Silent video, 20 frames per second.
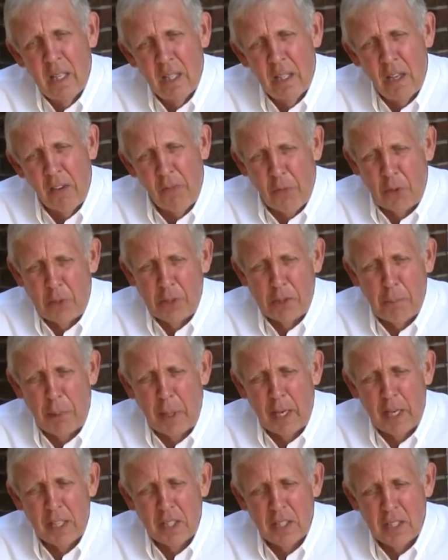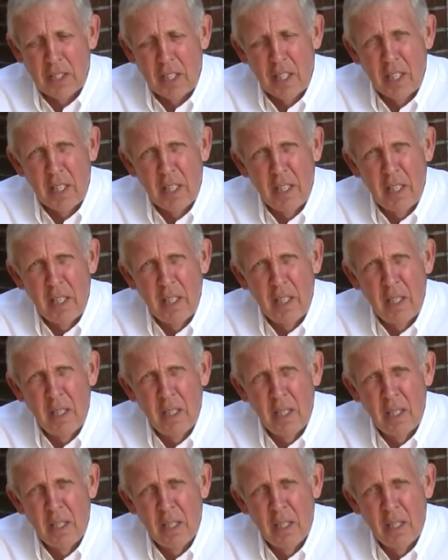They first passed that.
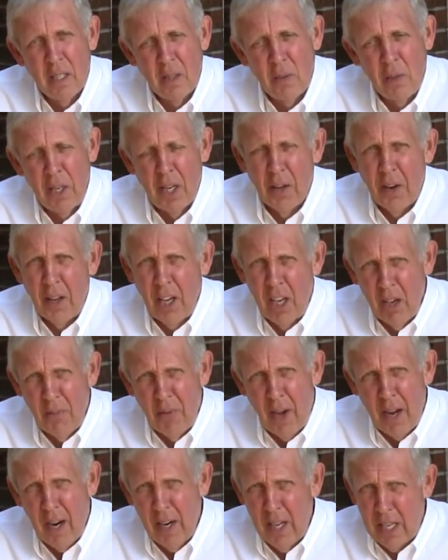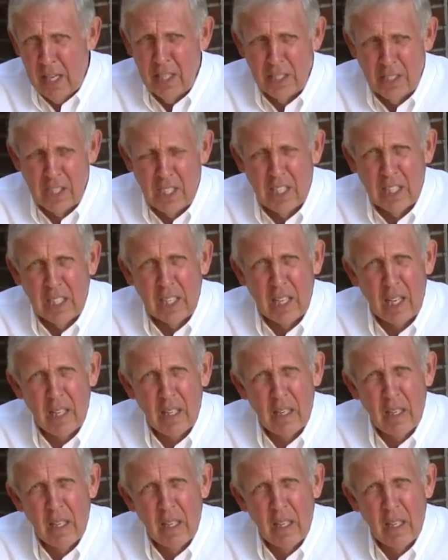We ought to have our heads kicked.